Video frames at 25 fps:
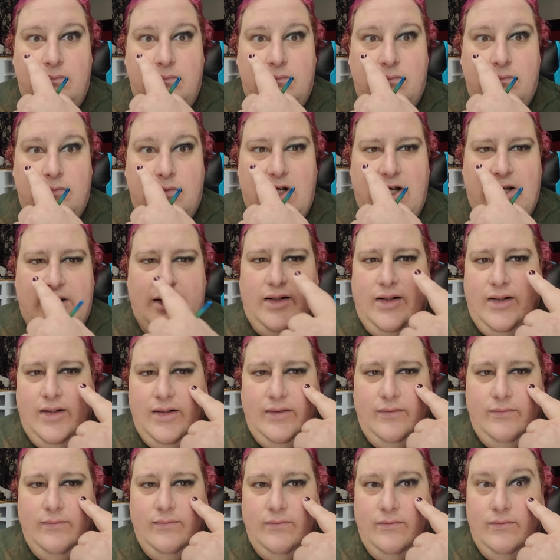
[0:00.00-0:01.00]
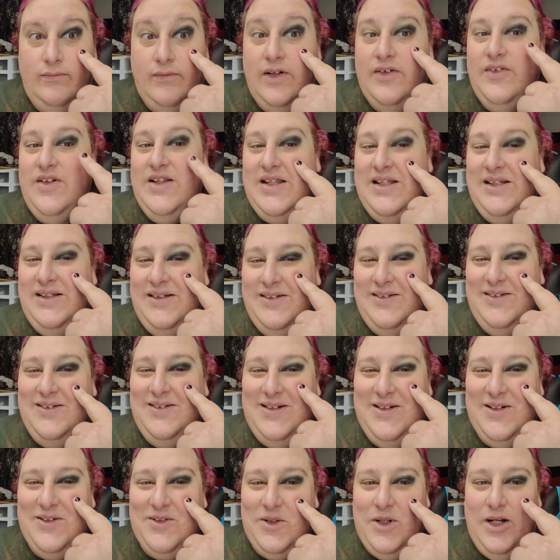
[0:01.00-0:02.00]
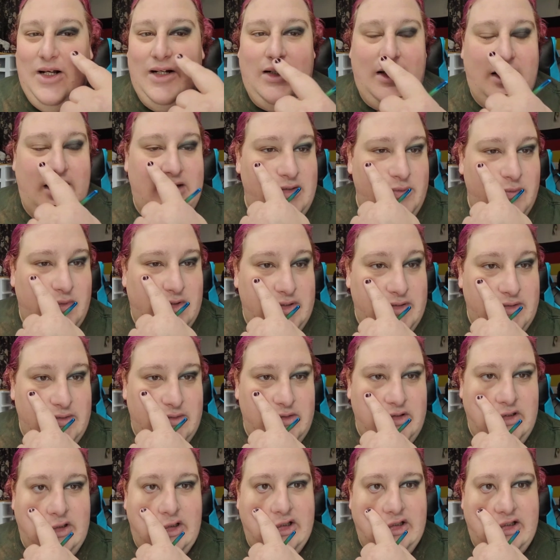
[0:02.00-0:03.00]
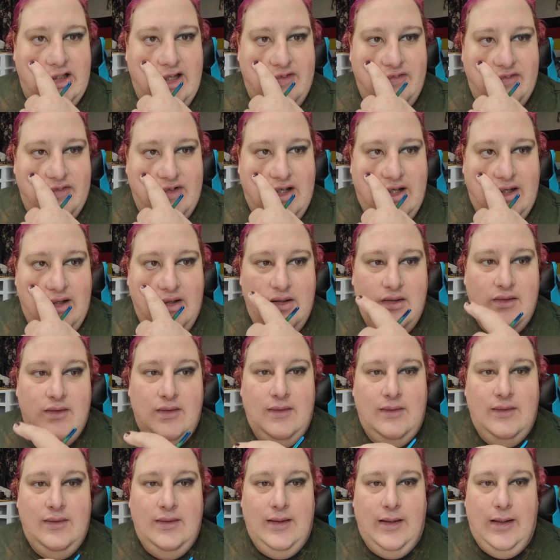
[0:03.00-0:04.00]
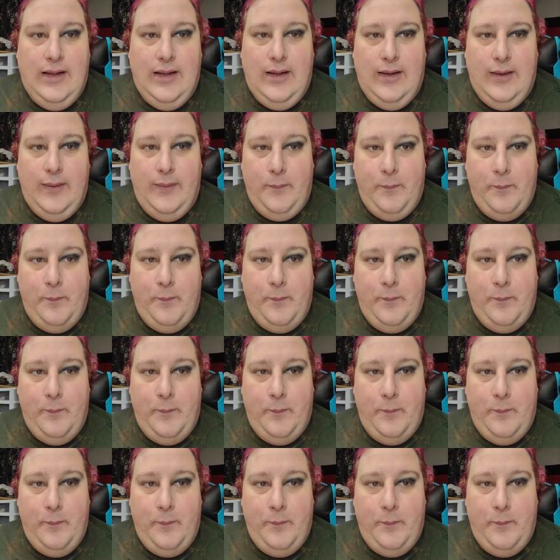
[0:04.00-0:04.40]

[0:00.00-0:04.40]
right eye, everything you do to your right eye, you want to do to your left eye.